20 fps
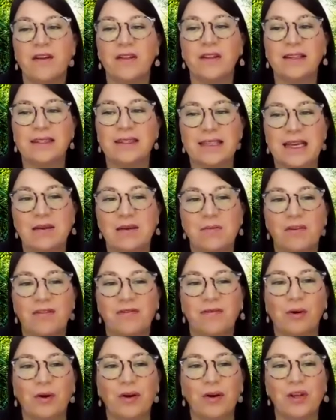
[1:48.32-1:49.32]
fill us in
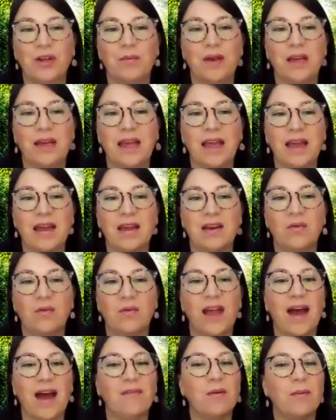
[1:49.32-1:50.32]
before you
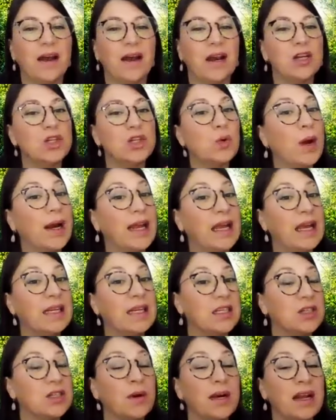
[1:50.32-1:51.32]
begin. We have about a
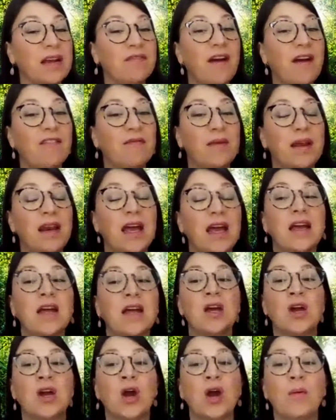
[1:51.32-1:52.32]
20 to 25
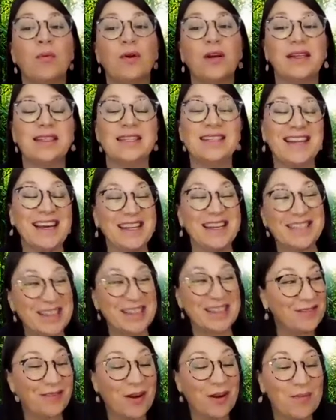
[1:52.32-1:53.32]
minute
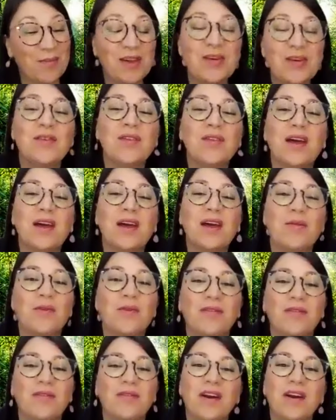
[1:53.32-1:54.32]
presentation from you that we're
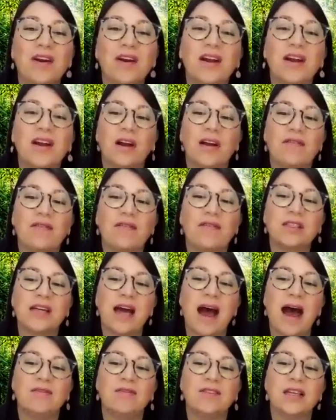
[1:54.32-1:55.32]
very grateful to
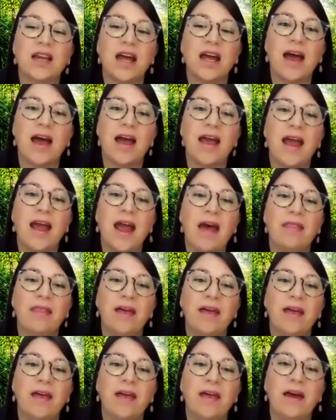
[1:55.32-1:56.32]
have today,
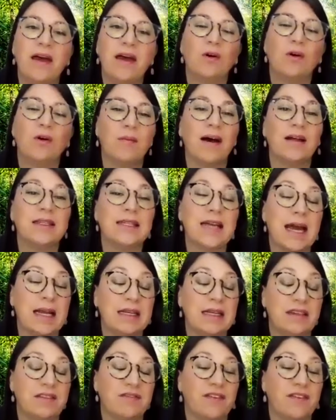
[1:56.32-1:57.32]
and then we'll have about
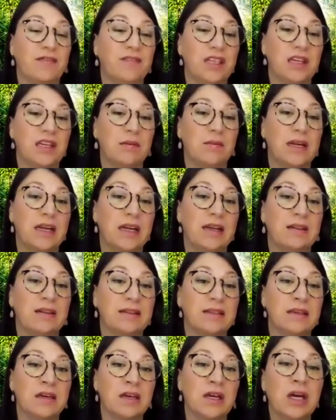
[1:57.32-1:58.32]
10 to 15
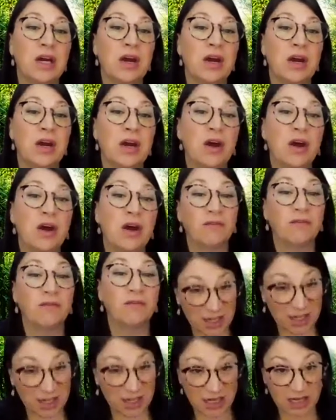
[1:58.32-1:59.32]
minutes for
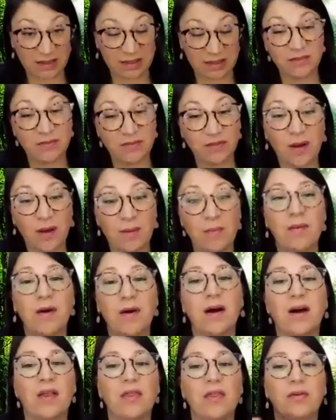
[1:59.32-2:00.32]
questions from
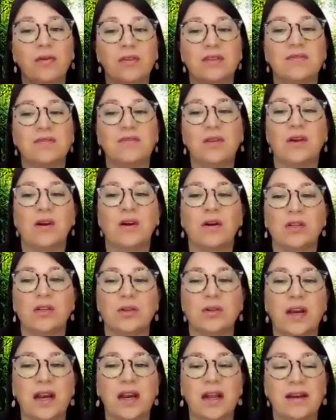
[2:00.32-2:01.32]
those of you that are
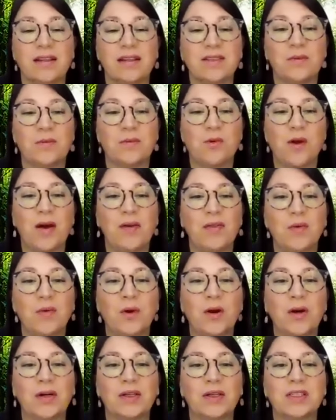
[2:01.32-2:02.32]
joining us from around the
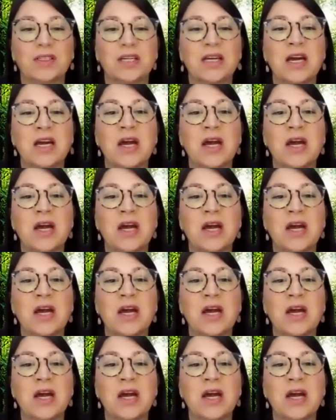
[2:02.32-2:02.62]
world.